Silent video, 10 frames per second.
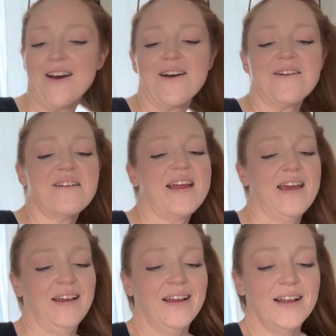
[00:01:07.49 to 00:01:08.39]
All right,
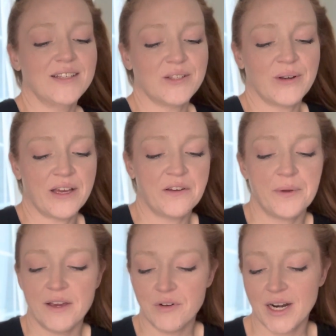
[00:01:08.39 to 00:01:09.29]
so now that we
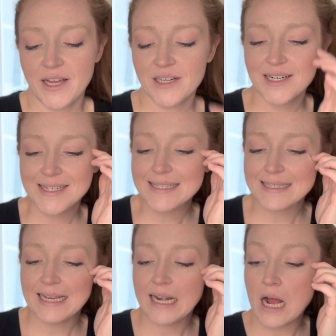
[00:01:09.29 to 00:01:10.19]
have our energies
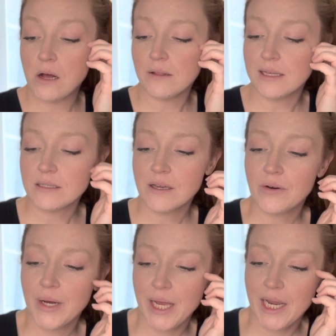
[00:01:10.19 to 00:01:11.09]
laid out, let's go
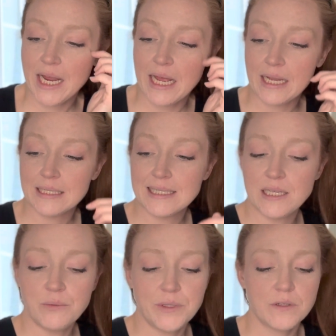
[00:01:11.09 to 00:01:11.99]
ahead and see
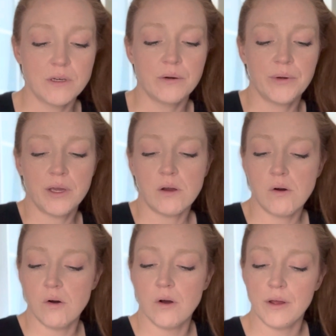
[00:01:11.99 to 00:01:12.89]
what's going
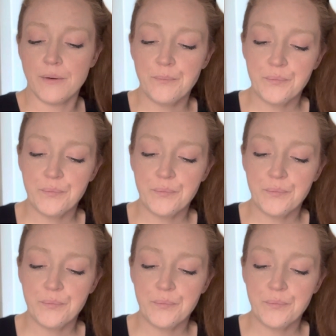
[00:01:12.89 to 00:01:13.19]
on.